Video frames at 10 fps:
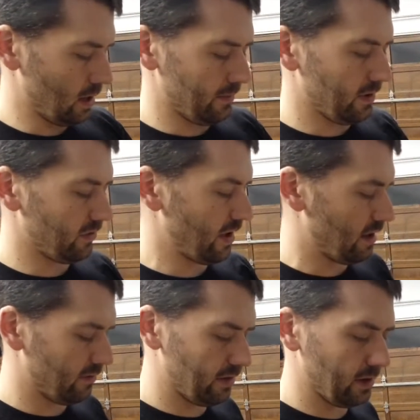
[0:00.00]
These
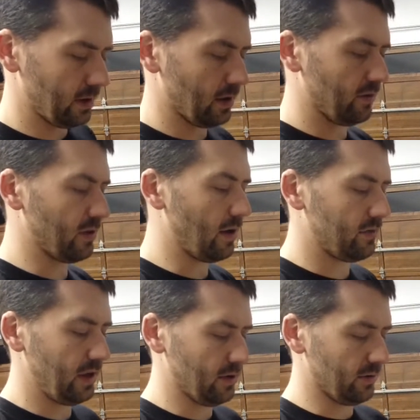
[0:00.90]
have the
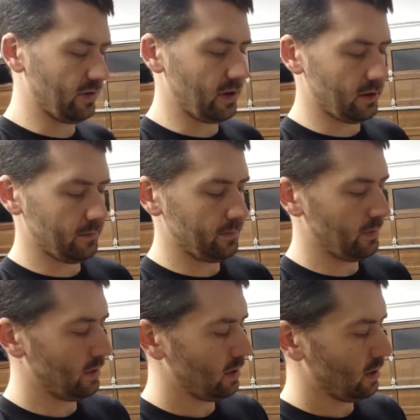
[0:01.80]
soft handles on
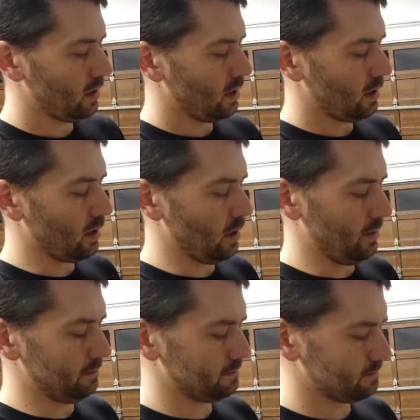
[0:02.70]
them.